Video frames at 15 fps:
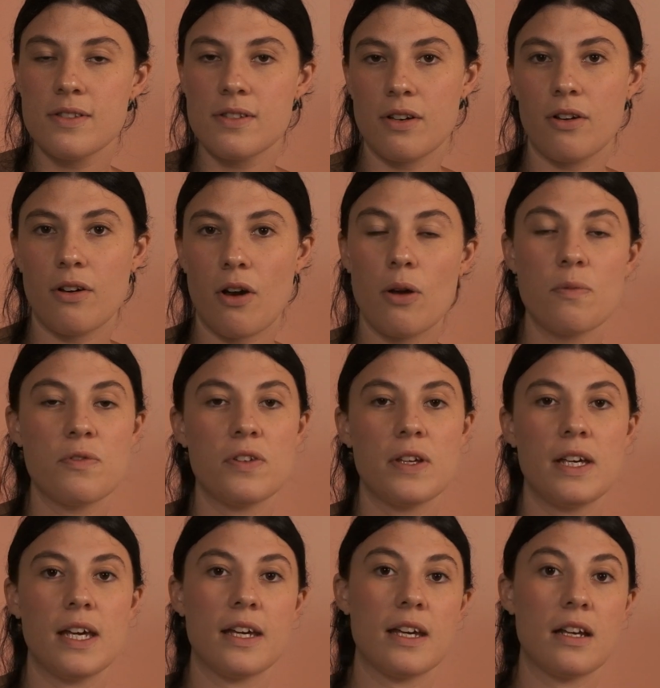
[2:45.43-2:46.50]
So
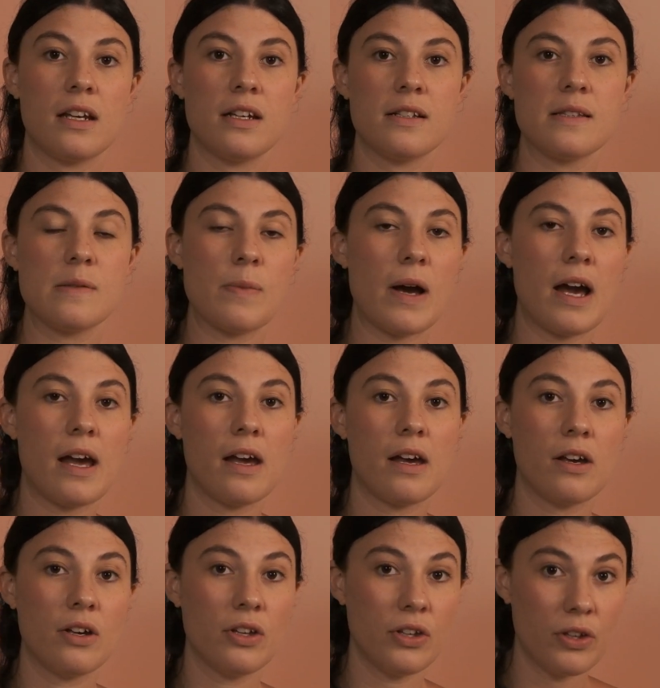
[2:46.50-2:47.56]
hopefully it can
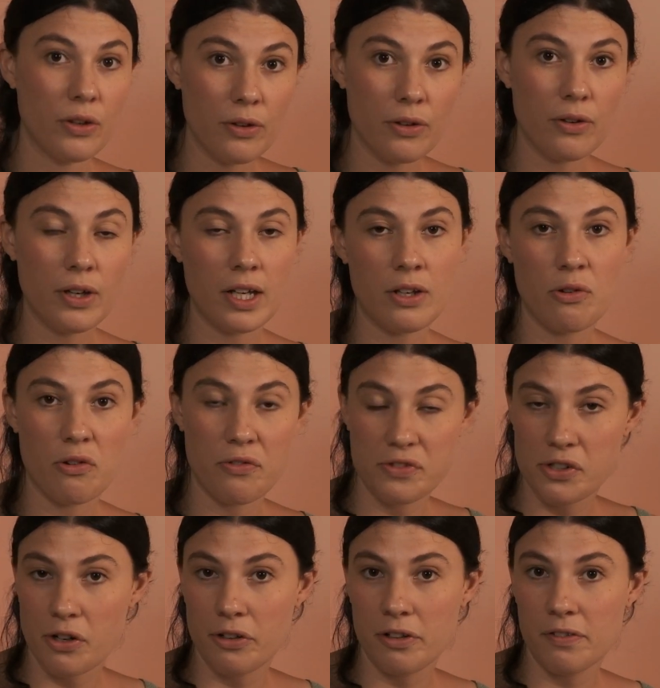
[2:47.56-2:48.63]
inspire you in your
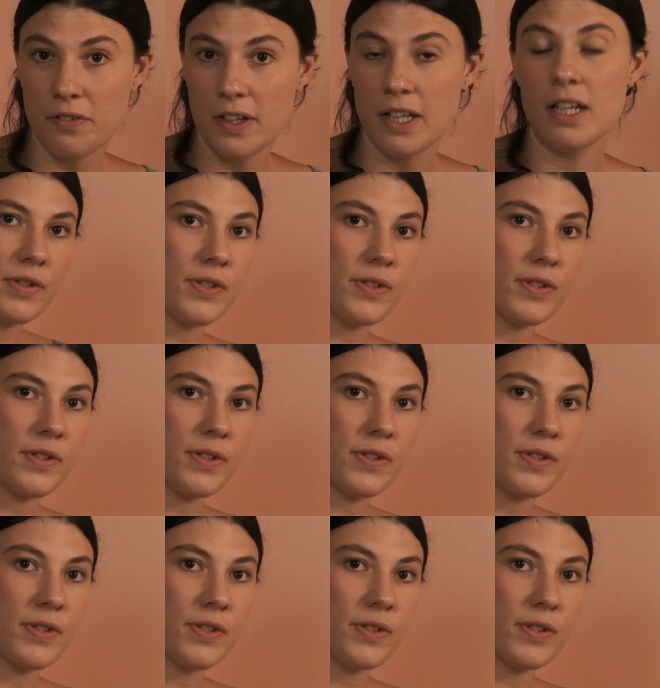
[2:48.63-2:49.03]
photography.